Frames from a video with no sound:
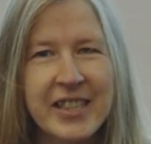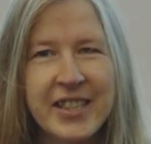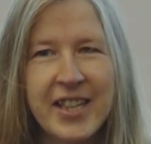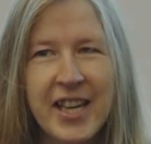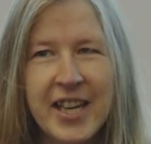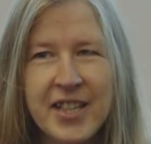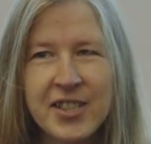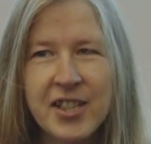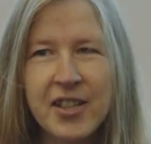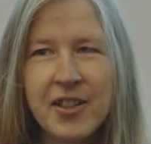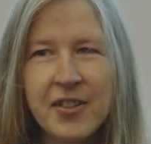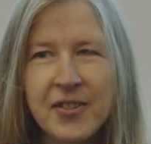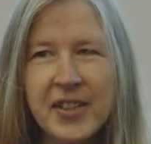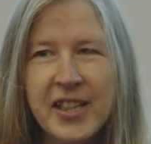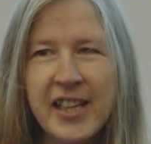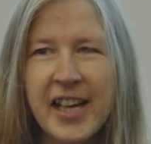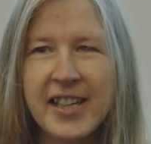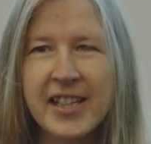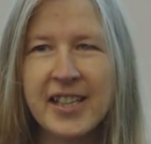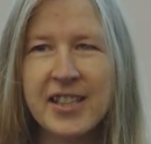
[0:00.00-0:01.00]
Yeah, sort of
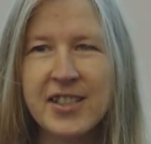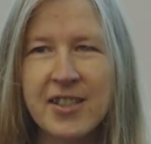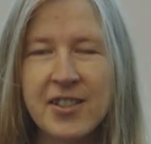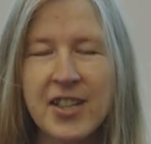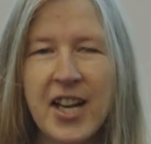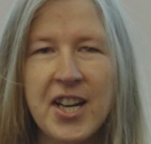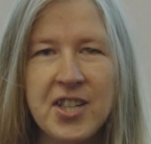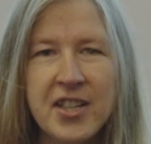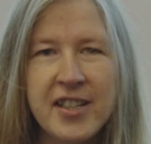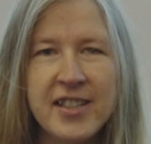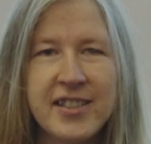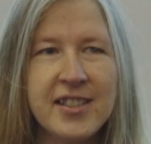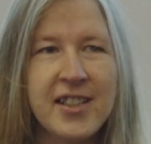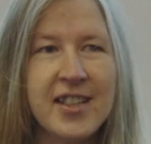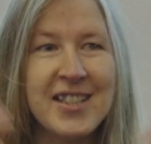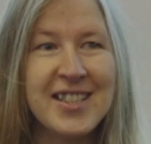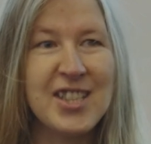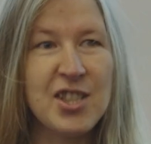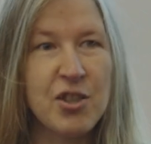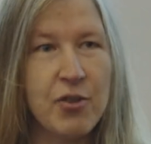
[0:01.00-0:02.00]
like international. It's
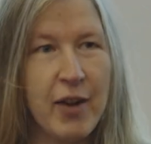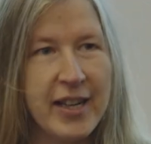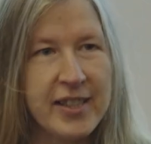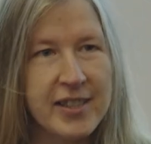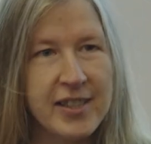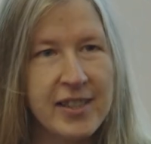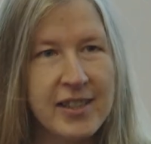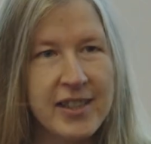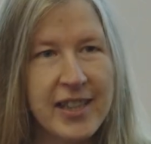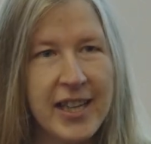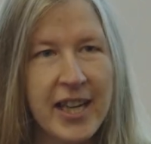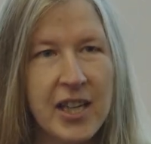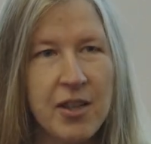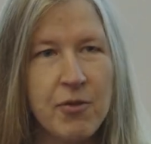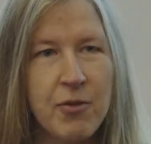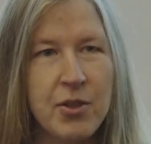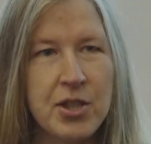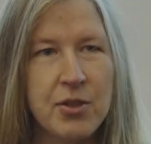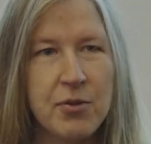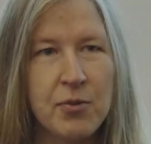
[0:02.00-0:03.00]
constructed
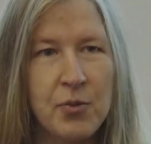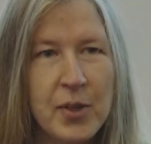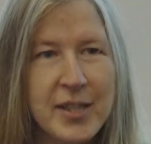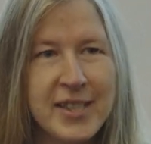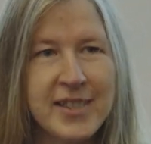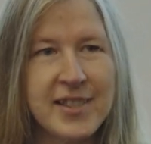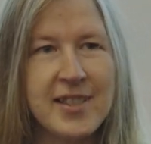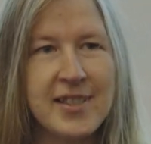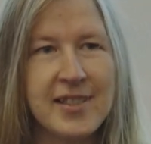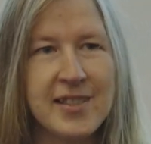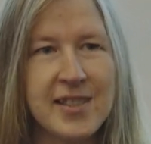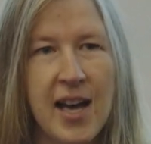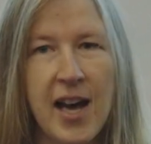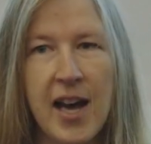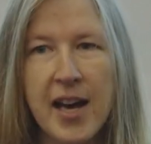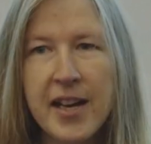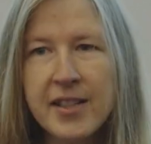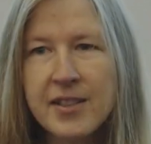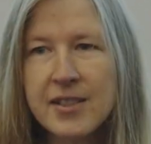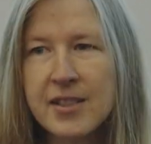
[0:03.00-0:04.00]
language. It was
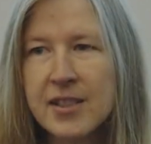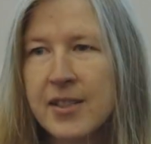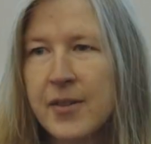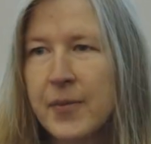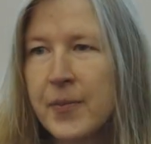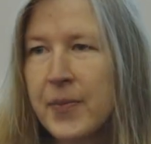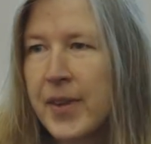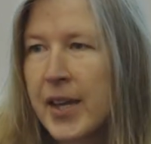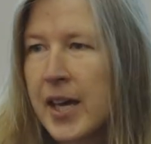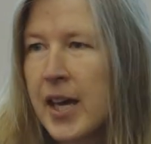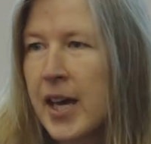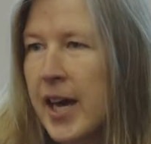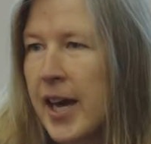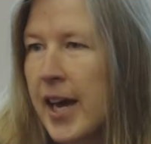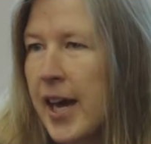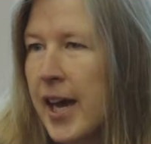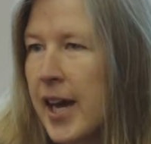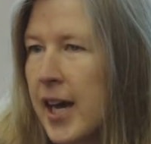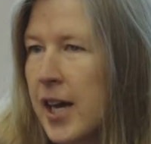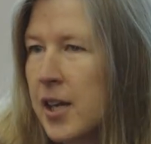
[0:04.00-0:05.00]
designed.
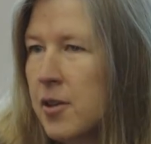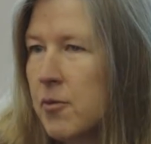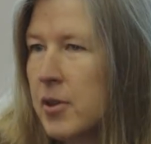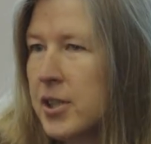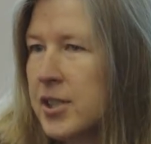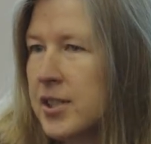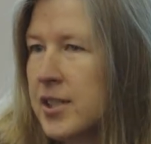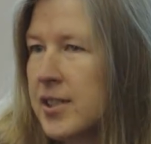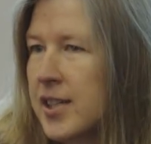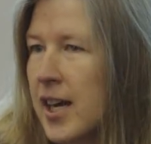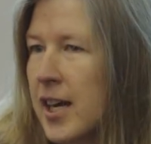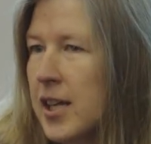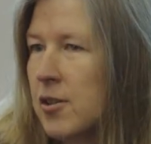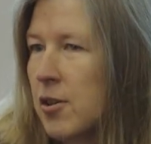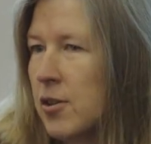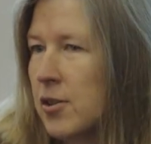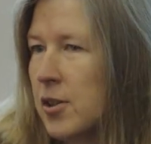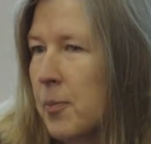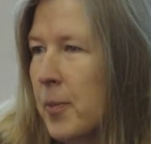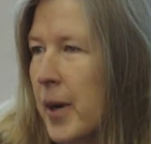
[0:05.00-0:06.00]
And was designed
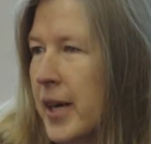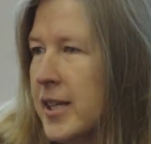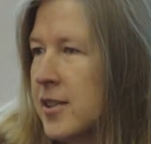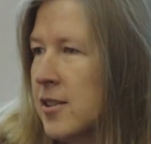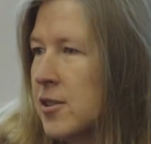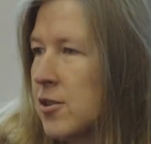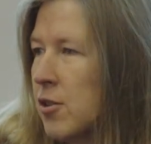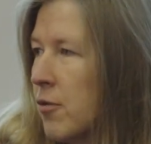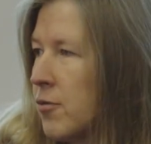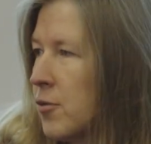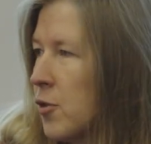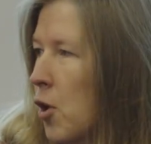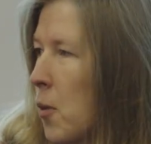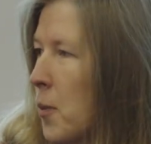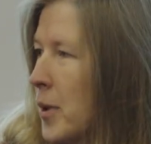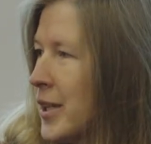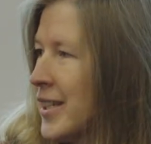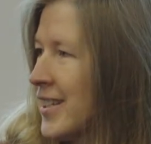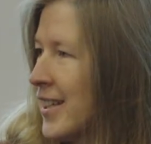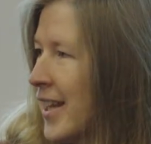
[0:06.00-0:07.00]
on the basis of
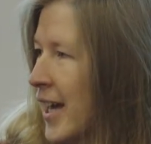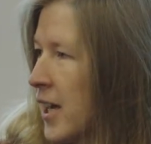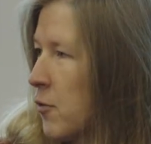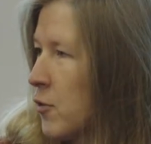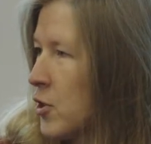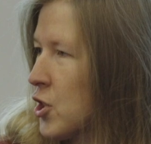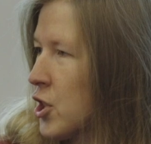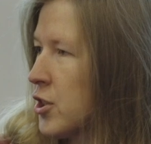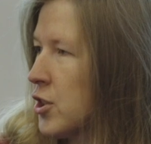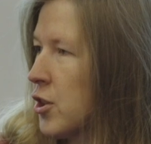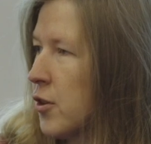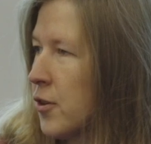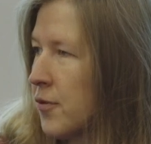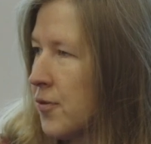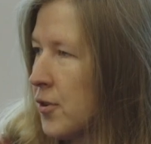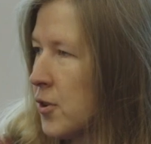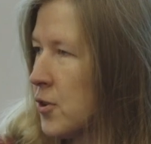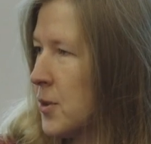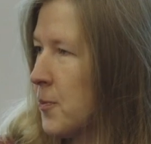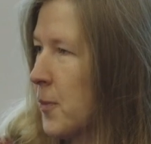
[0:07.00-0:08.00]
Romance languages. So
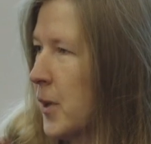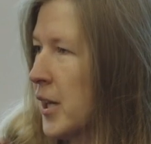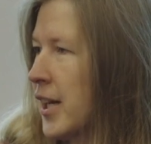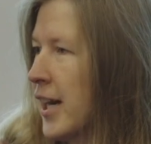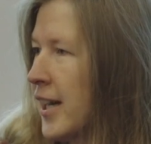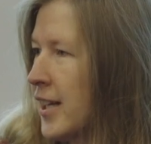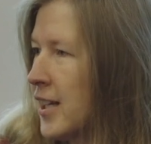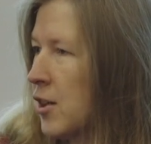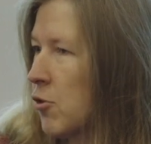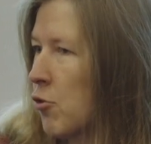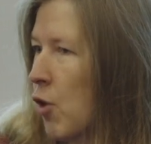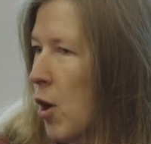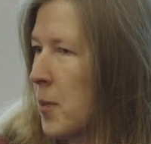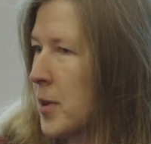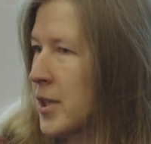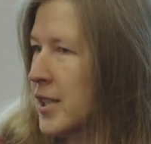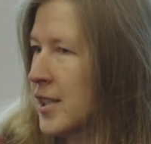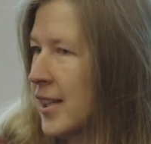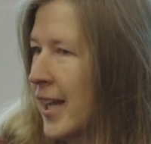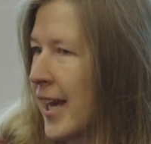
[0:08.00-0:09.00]
if you speak any
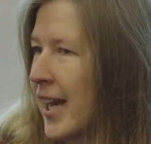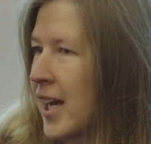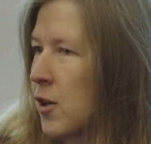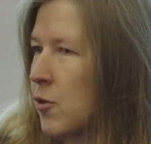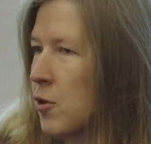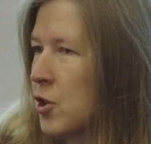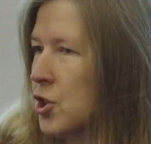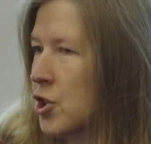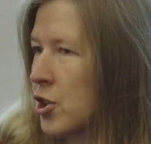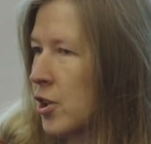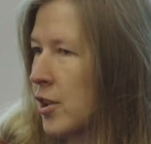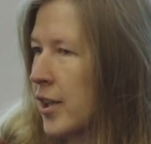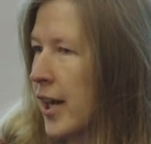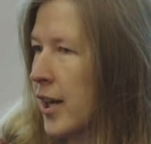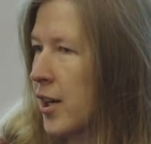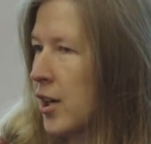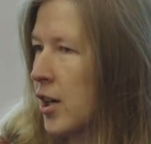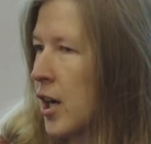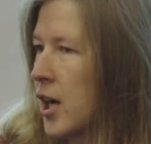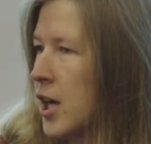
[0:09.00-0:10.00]
Romance language
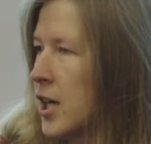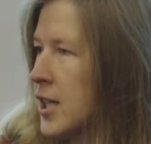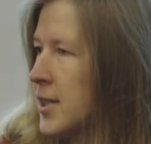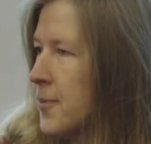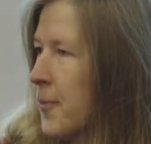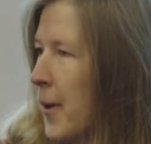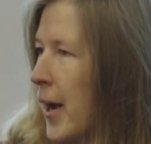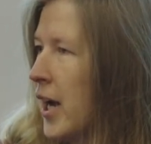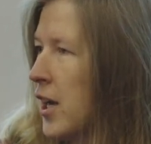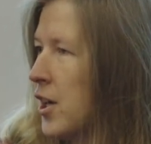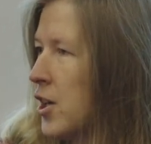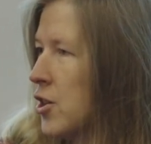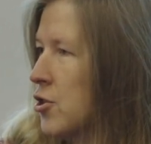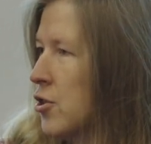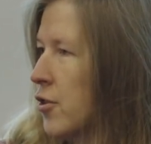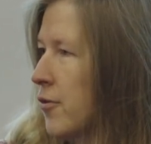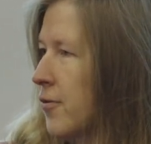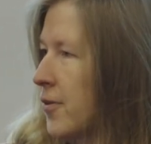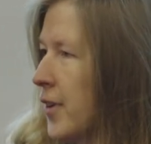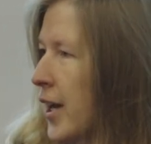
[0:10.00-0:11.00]
like
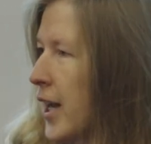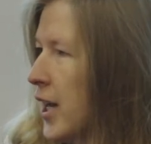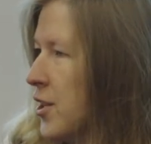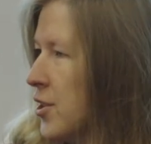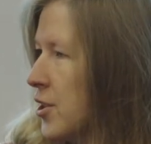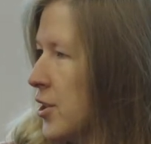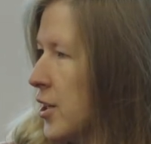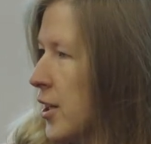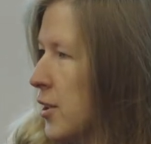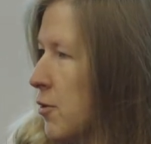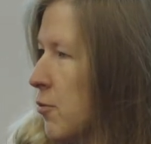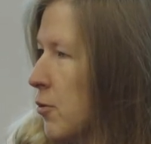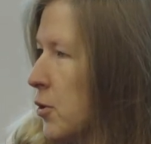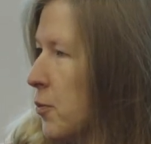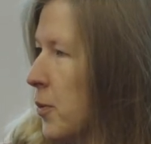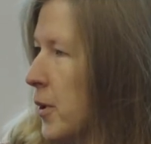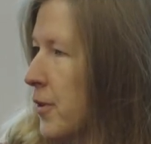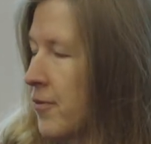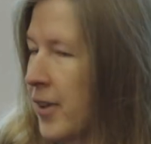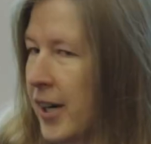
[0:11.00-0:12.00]
Spanish or French, it
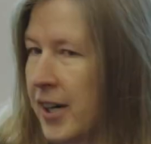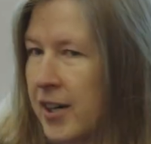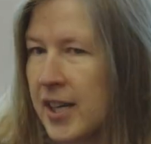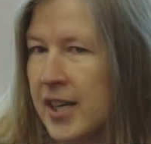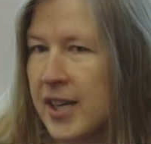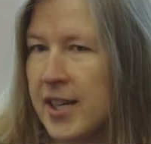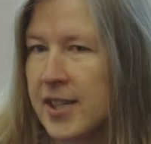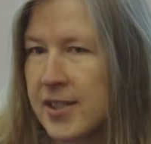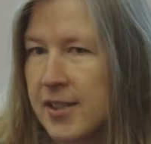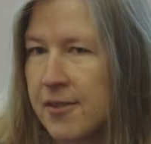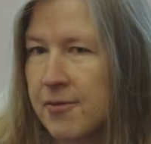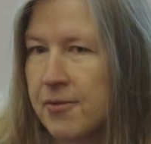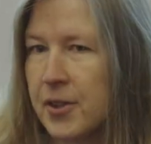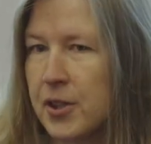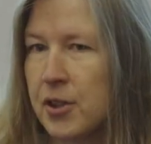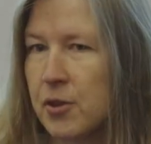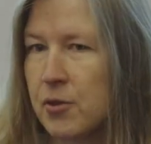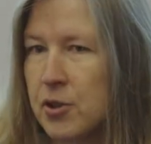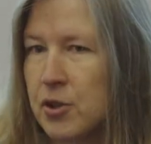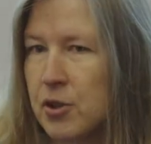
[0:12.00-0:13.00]
would be very easy
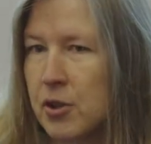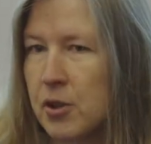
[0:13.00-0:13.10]
for you to